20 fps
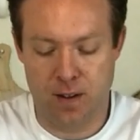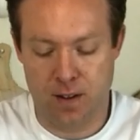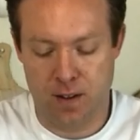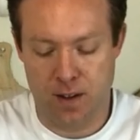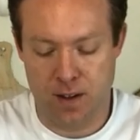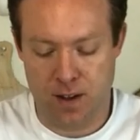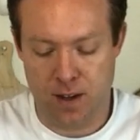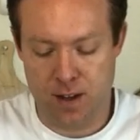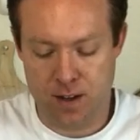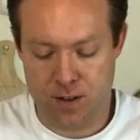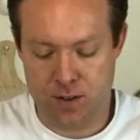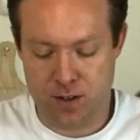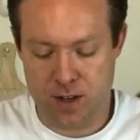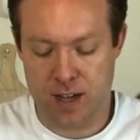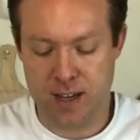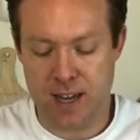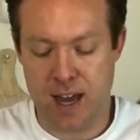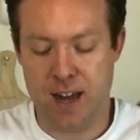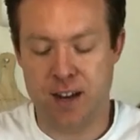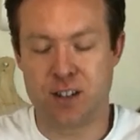And
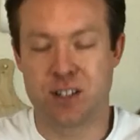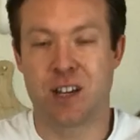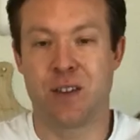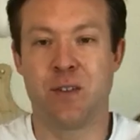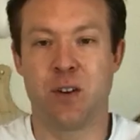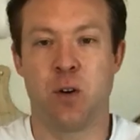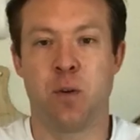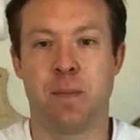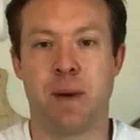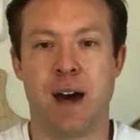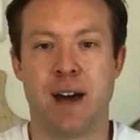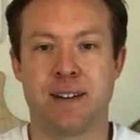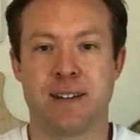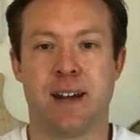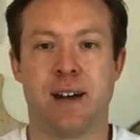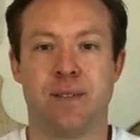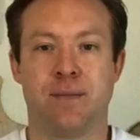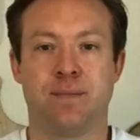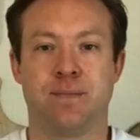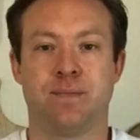again, just give it a little pat
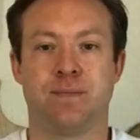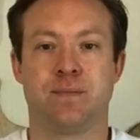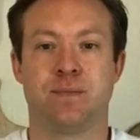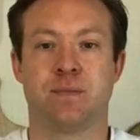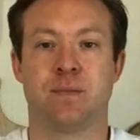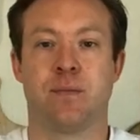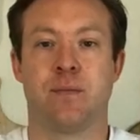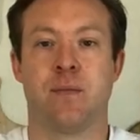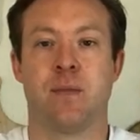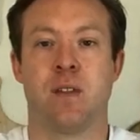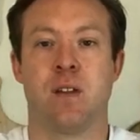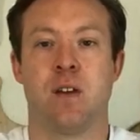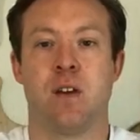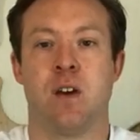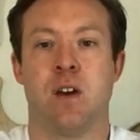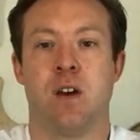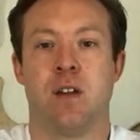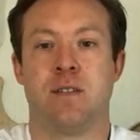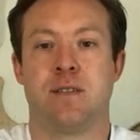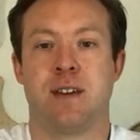down.
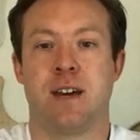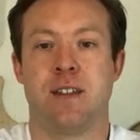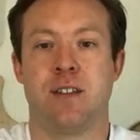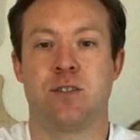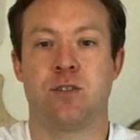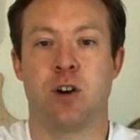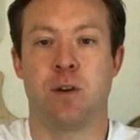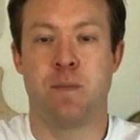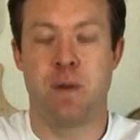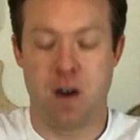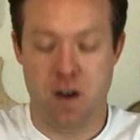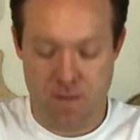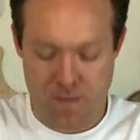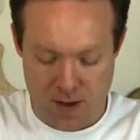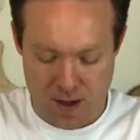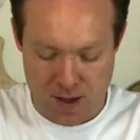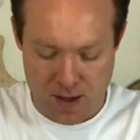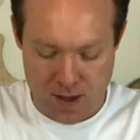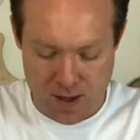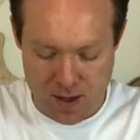Take the top
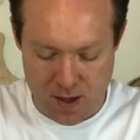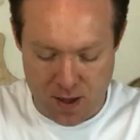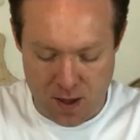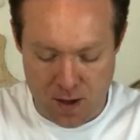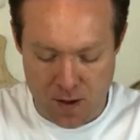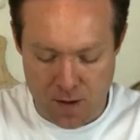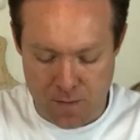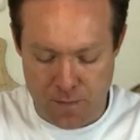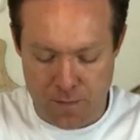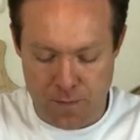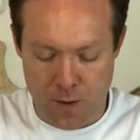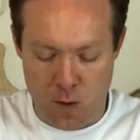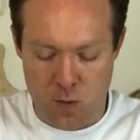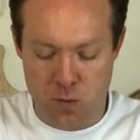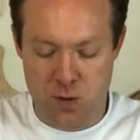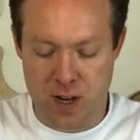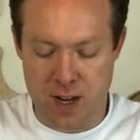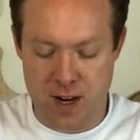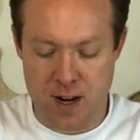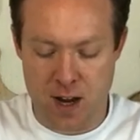over,
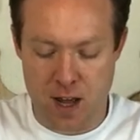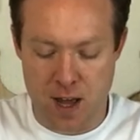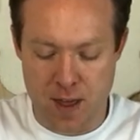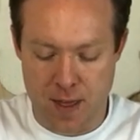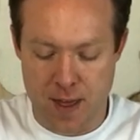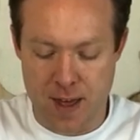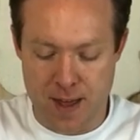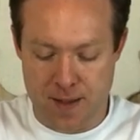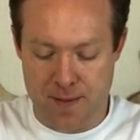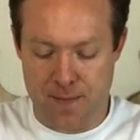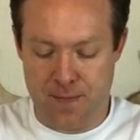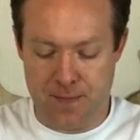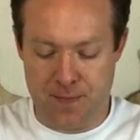fold in like that.